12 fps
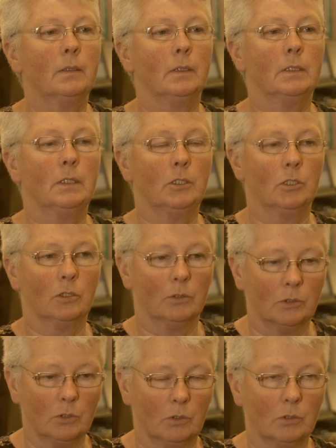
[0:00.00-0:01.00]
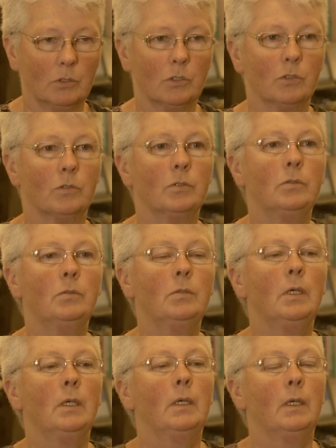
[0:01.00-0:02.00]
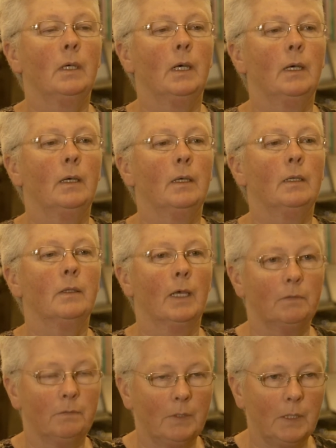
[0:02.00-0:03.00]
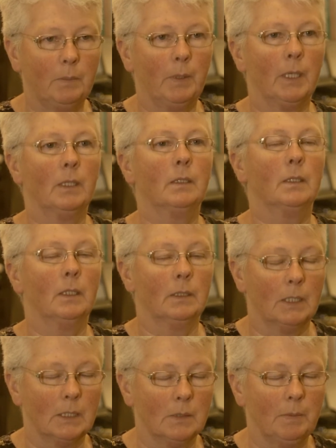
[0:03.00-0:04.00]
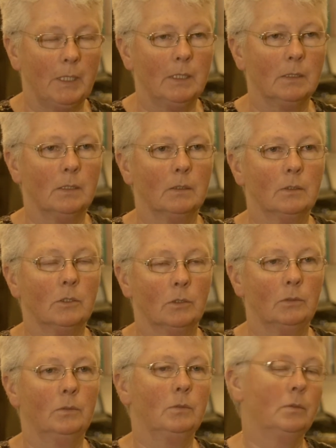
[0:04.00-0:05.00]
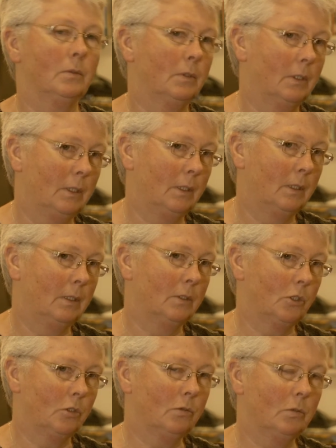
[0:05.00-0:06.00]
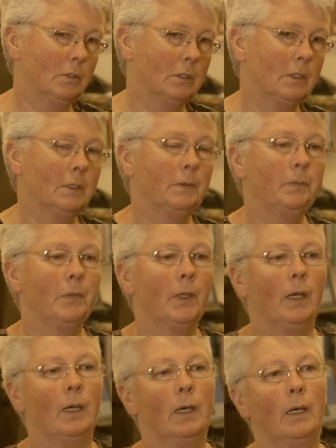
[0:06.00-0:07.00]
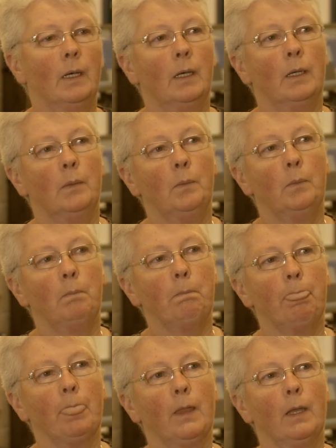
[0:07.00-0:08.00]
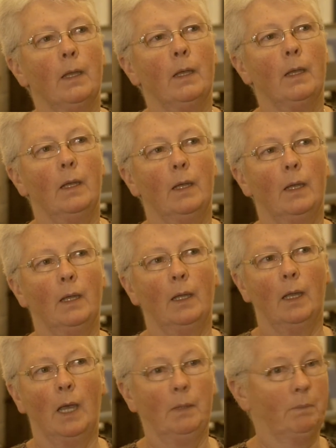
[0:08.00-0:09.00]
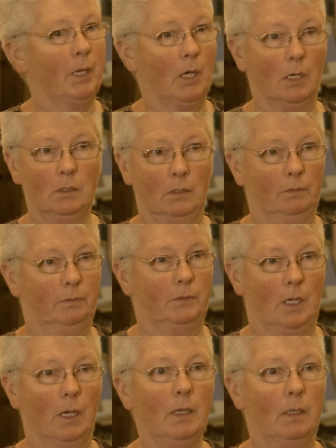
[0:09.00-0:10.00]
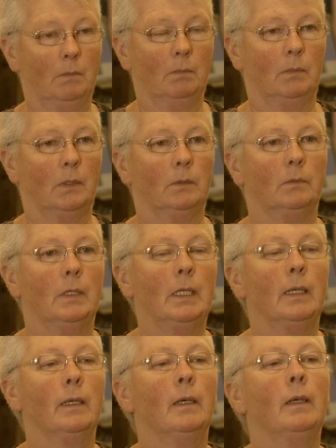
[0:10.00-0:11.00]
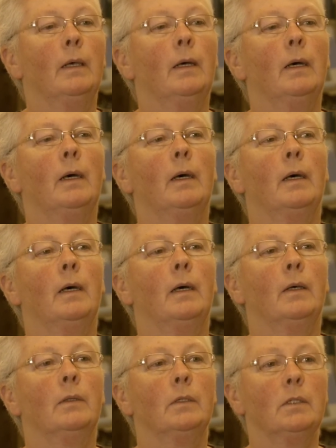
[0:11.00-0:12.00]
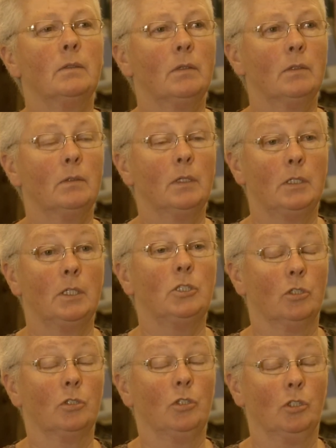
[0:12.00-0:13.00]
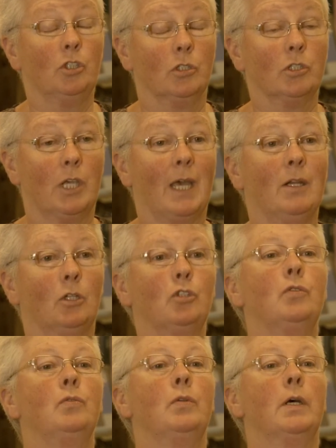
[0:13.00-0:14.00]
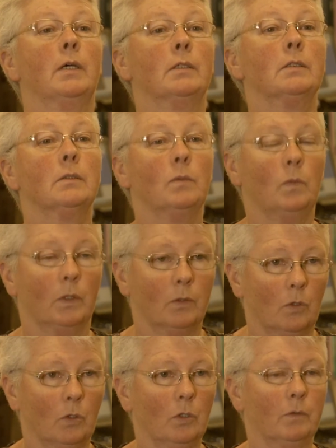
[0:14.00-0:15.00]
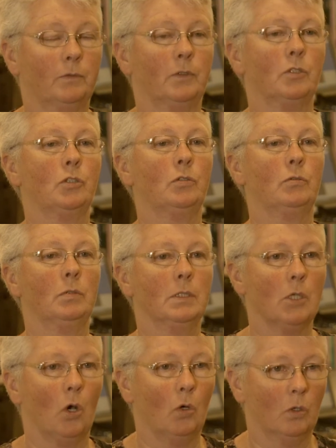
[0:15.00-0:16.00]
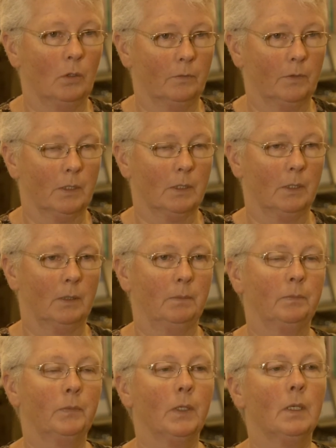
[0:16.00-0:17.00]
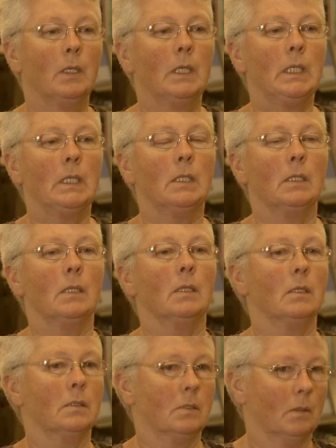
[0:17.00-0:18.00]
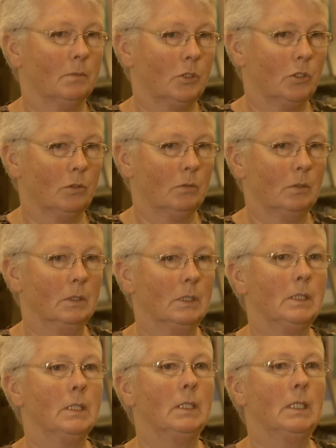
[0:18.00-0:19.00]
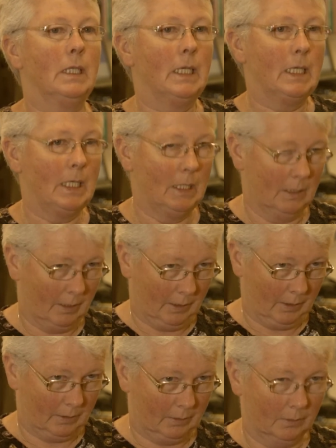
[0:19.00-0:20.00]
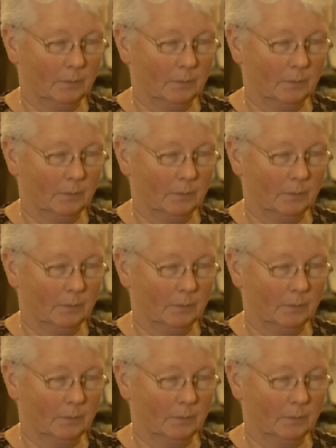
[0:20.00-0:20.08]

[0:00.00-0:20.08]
the teacher talks through that feedback and explains it to the student. And because of time, really, the teacher just cannot do that with all of the students all of the time. Some students need that.